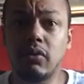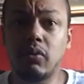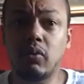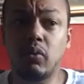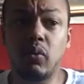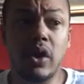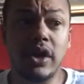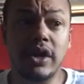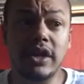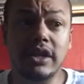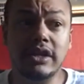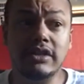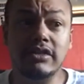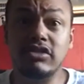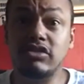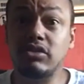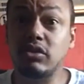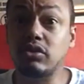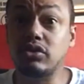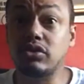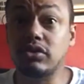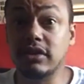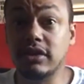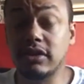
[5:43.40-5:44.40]
what is
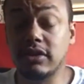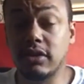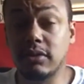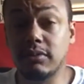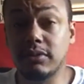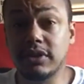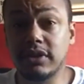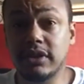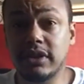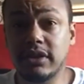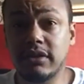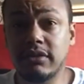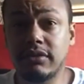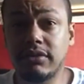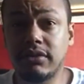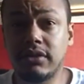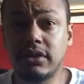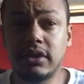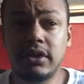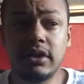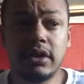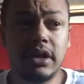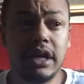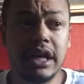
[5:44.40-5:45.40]
socially normative
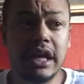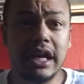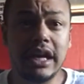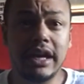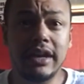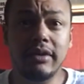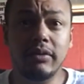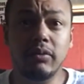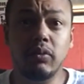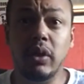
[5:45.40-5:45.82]
and